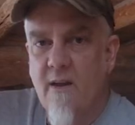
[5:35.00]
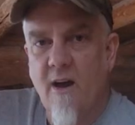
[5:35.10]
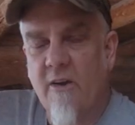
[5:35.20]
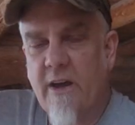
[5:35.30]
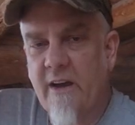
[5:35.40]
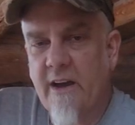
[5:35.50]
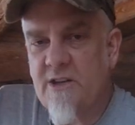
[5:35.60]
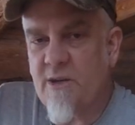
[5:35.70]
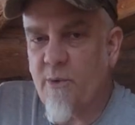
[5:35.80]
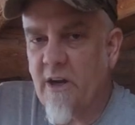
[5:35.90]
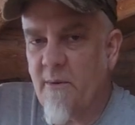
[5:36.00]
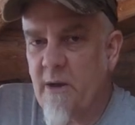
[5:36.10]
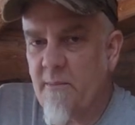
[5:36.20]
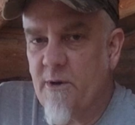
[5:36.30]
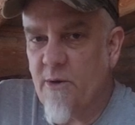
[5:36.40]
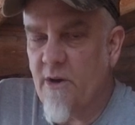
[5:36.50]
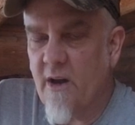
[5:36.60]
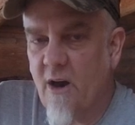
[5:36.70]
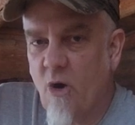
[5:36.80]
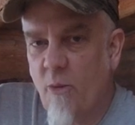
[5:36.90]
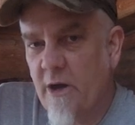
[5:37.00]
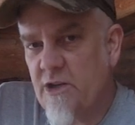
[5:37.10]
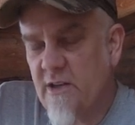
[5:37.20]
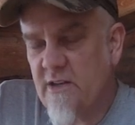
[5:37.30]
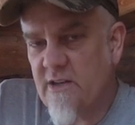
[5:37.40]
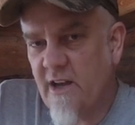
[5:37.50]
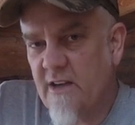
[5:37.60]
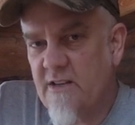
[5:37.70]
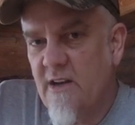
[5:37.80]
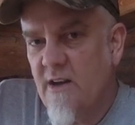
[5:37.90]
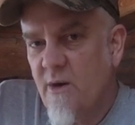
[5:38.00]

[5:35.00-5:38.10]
Okay guys, so we're gonna be doing a whole bunch of these things.